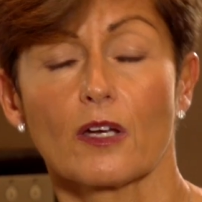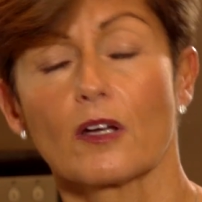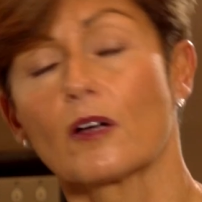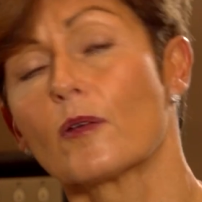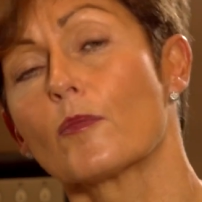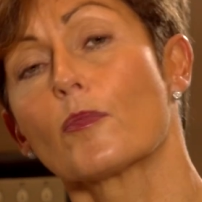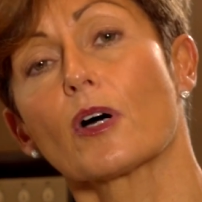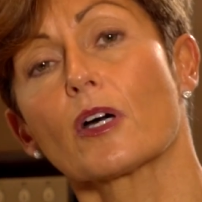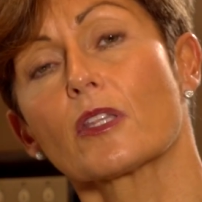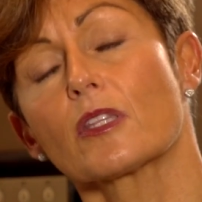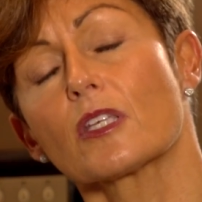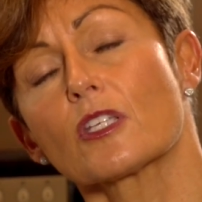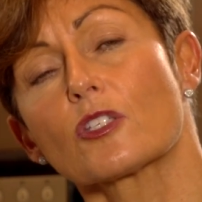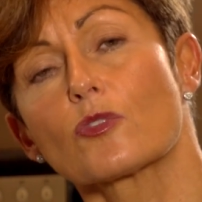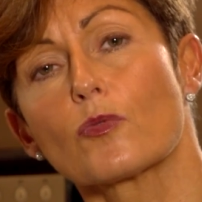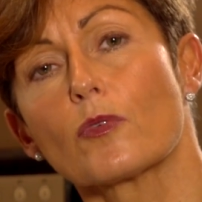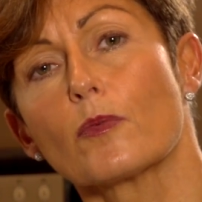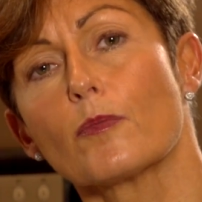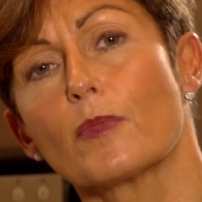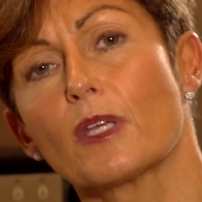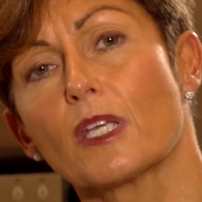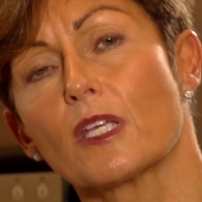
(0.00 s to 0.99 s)
and by this
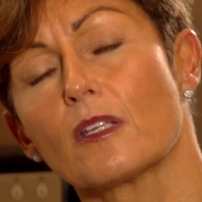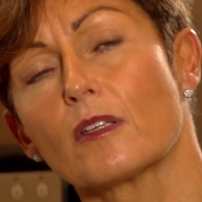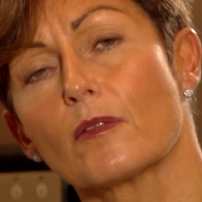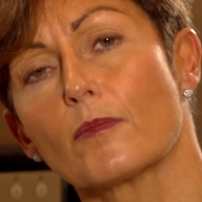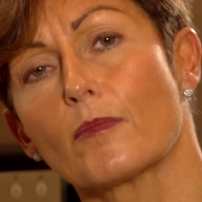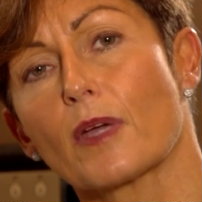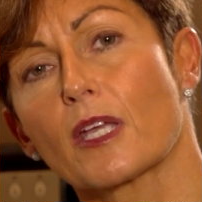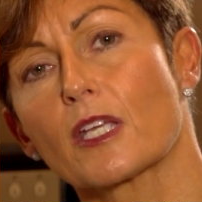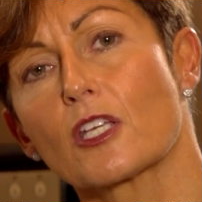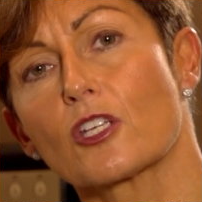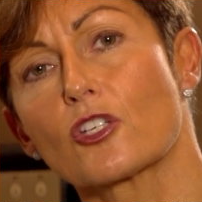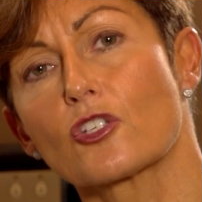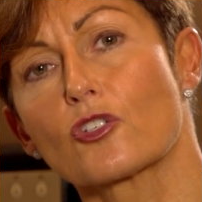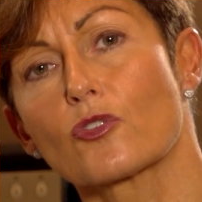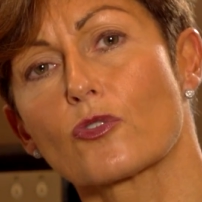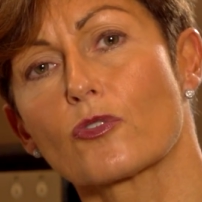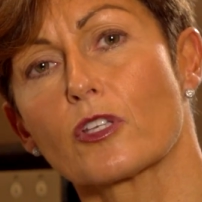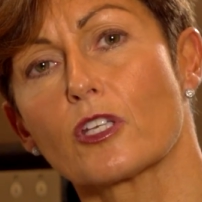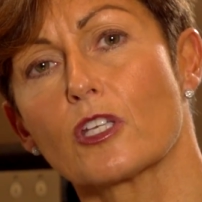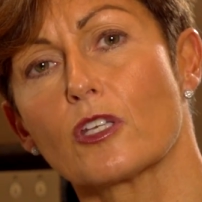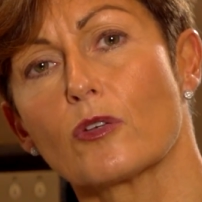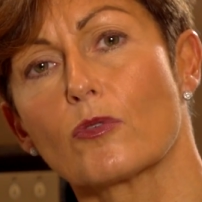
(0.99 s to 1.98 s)
we mean making sure
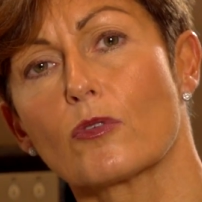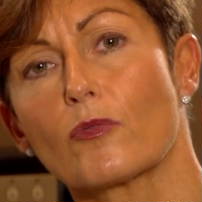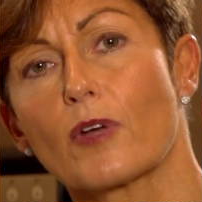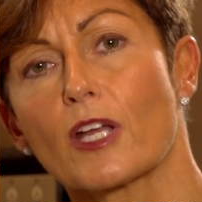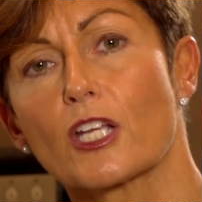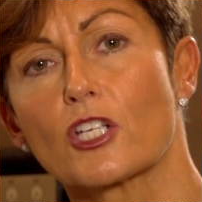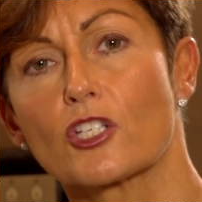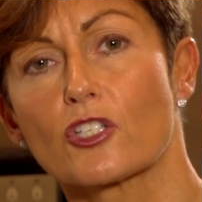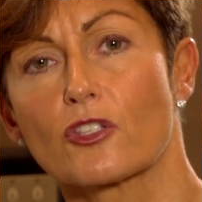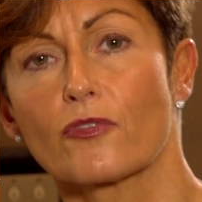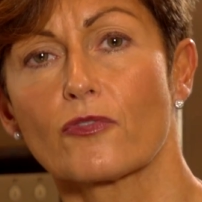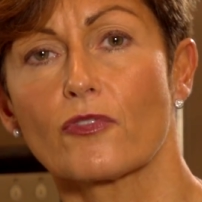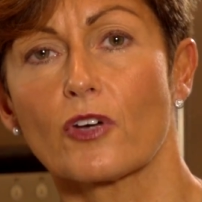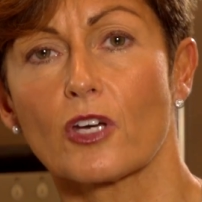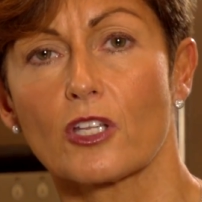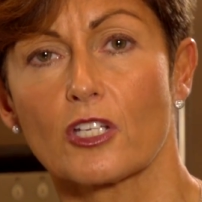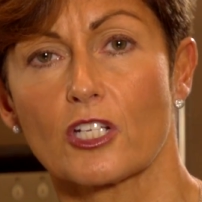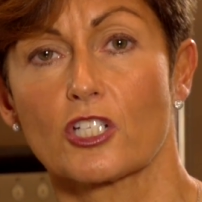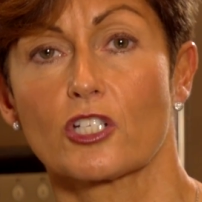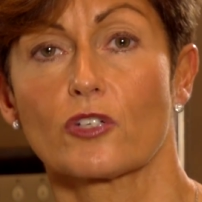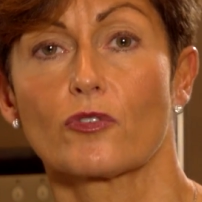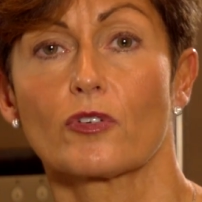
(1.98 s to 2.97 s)
that you arrange the
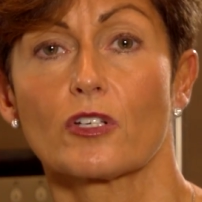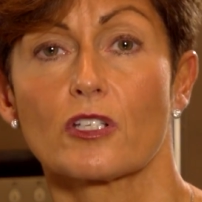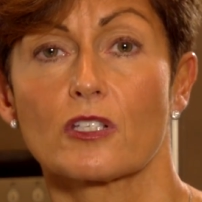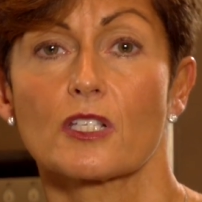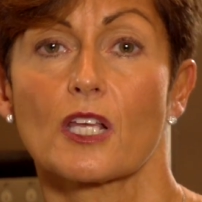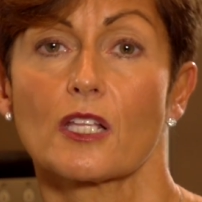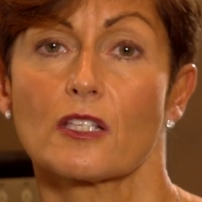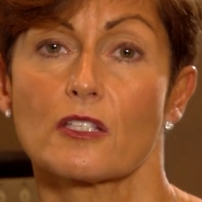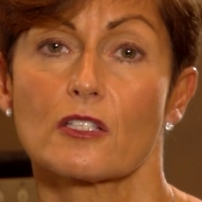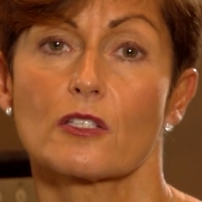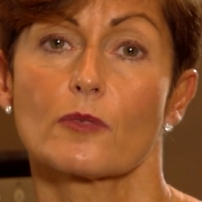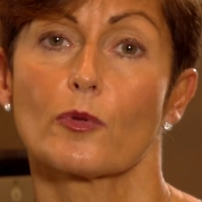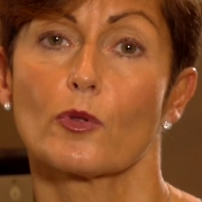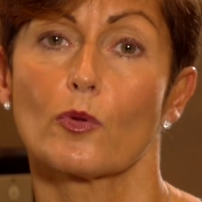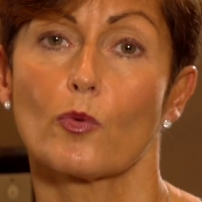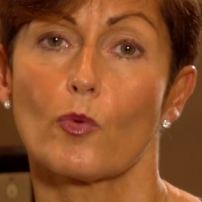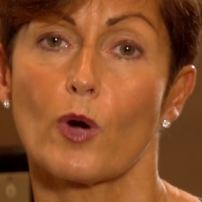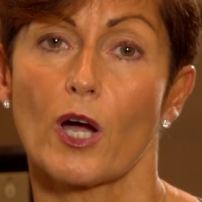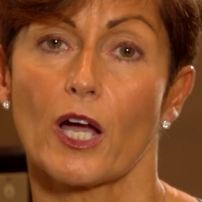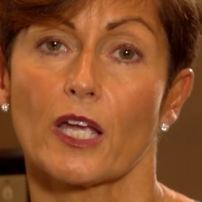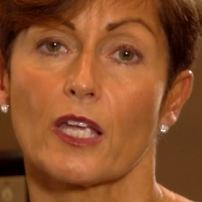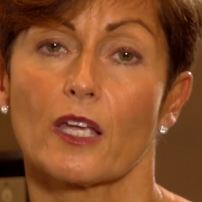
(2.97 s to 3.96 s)
furniture in a sensible
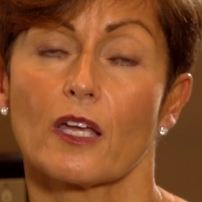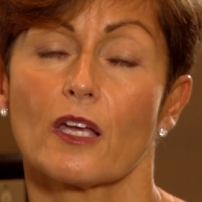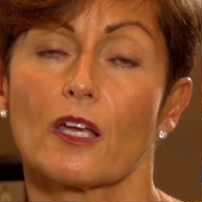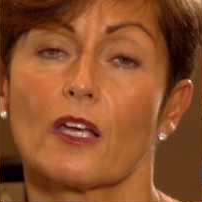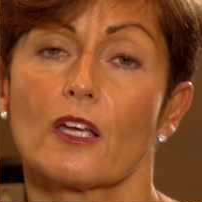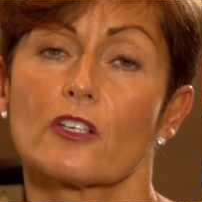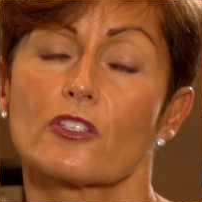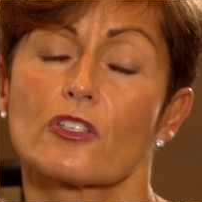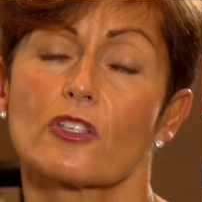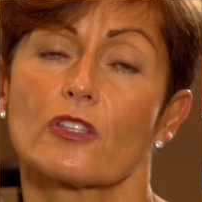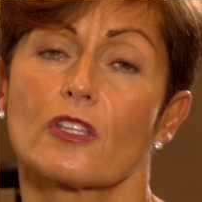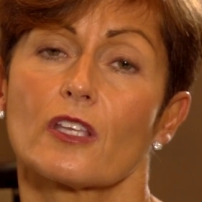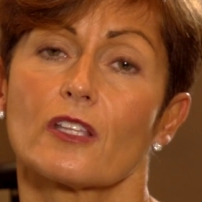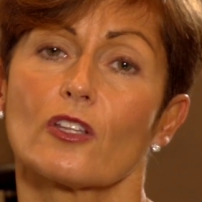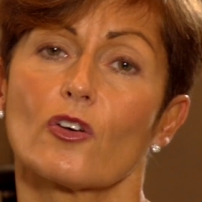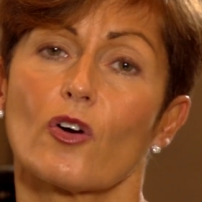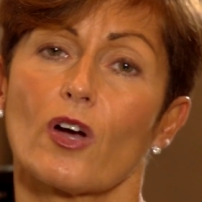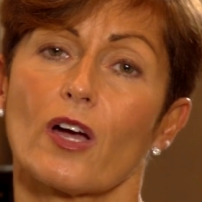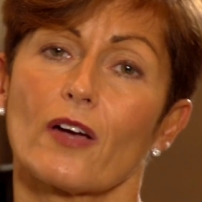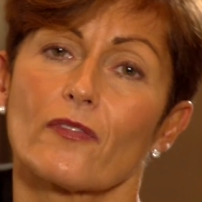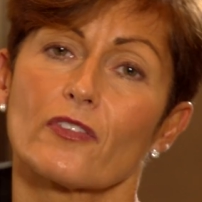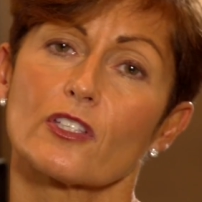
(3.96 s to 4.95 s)
way so they're
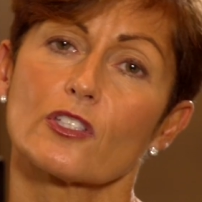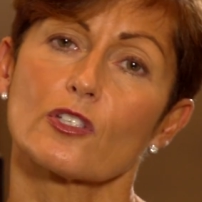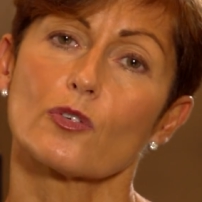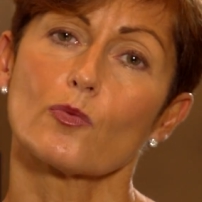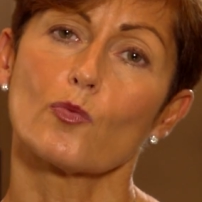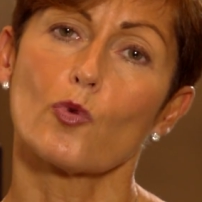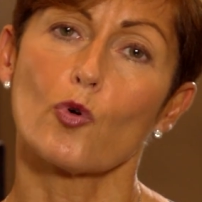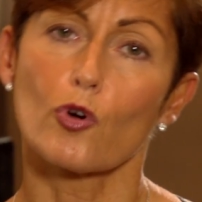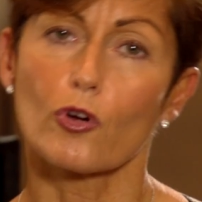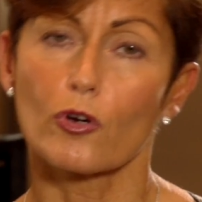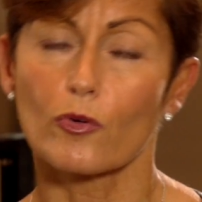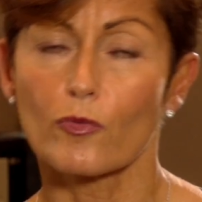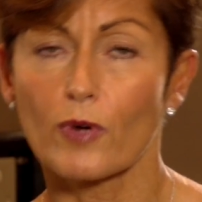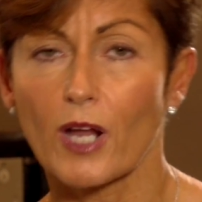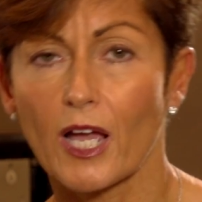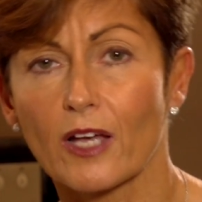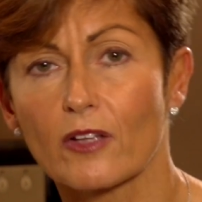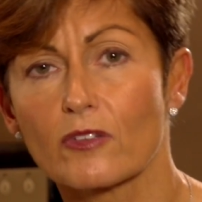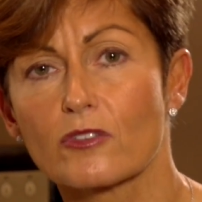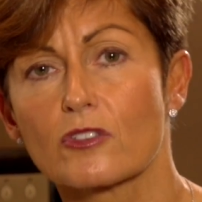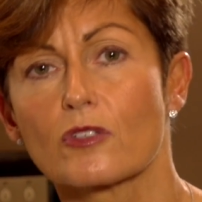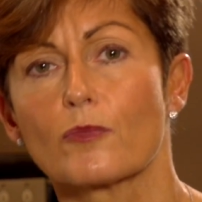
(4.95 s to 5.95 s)
not having to walk
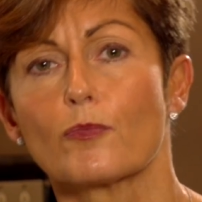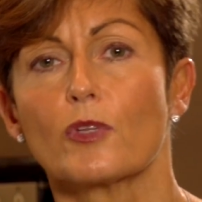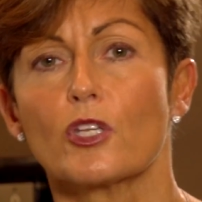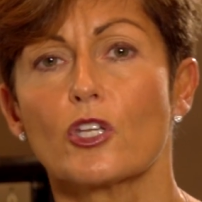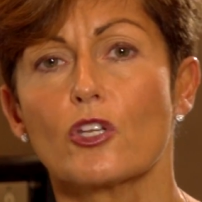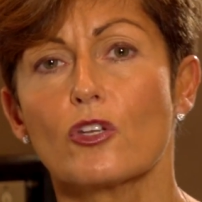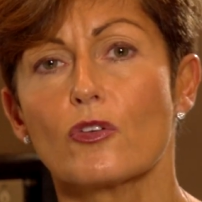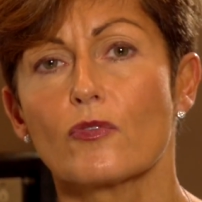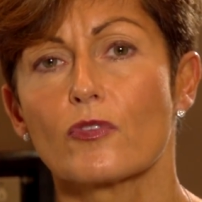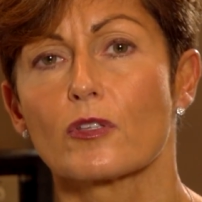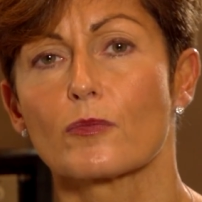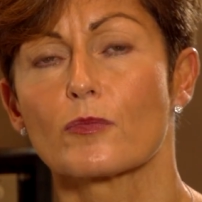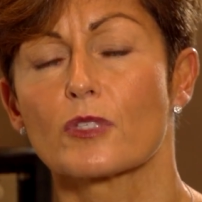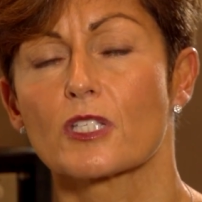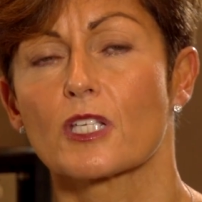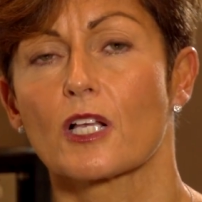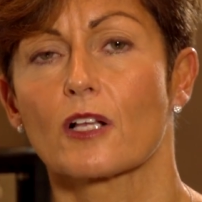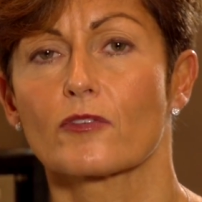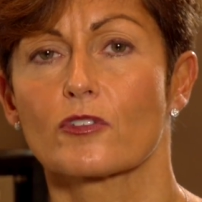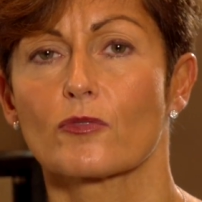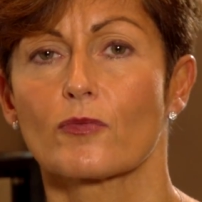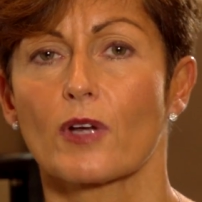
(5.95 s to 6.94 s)
around and manoeuvre
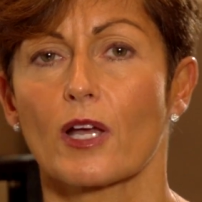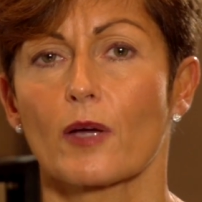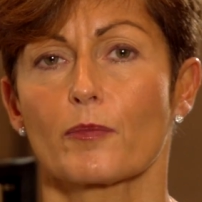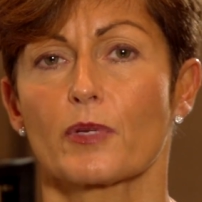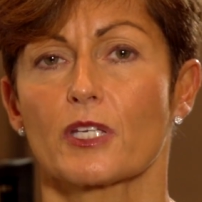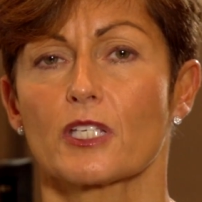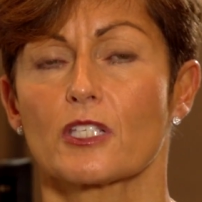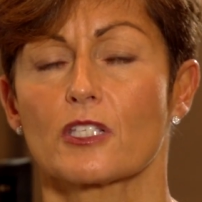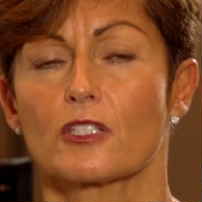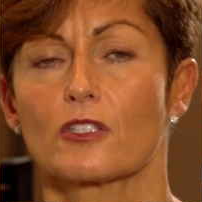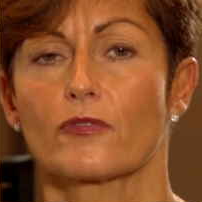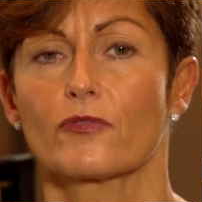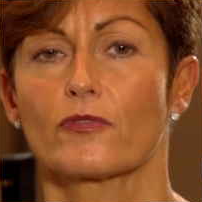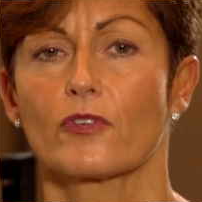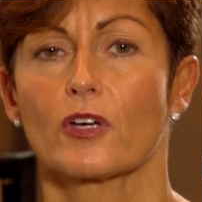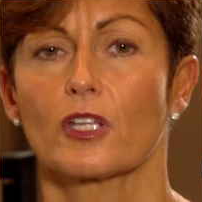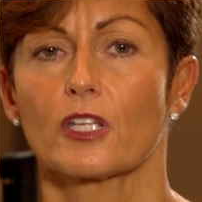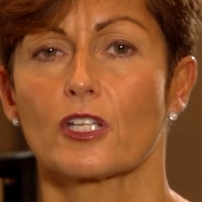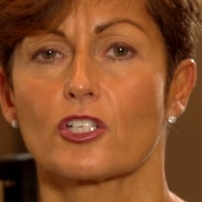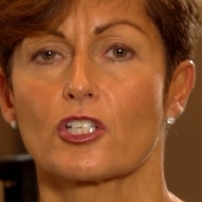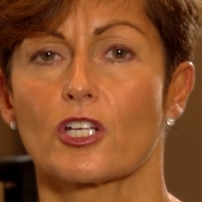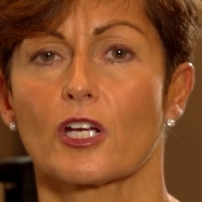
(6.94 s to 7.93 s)
themselves around pieces of
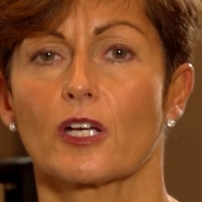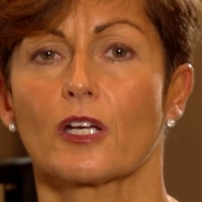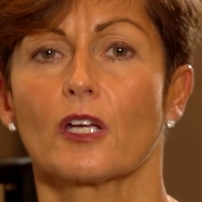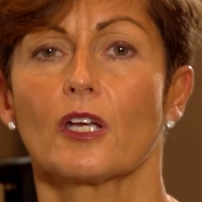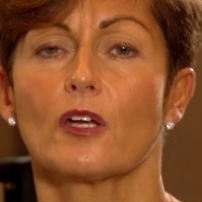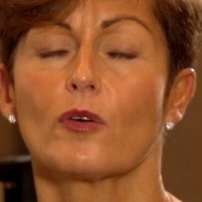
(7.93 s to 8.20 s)
furniture,